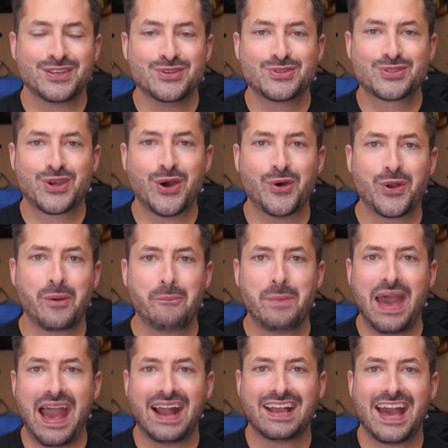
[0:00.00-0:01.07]
use code
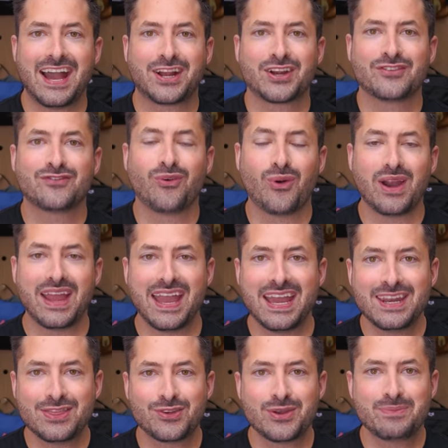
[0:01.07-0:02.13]
PACKHACKER for
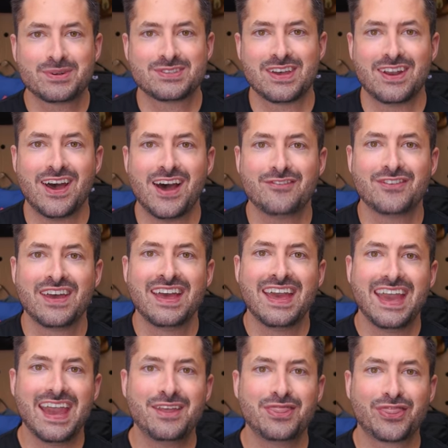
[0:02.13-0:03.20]
83% off
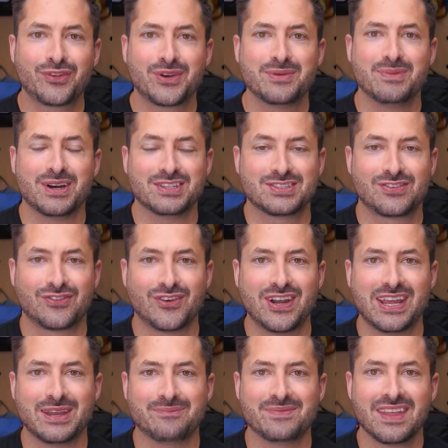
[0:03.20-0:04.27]
and three months
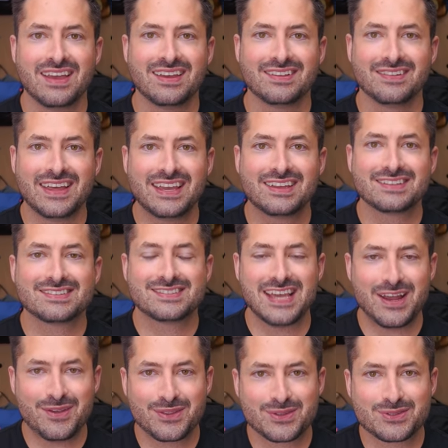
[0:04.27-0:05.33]
free. Link
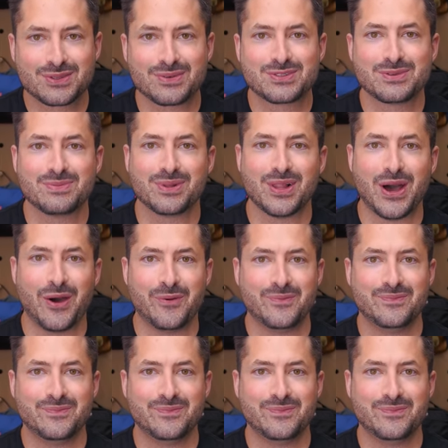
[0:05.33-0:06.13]
down in the description below.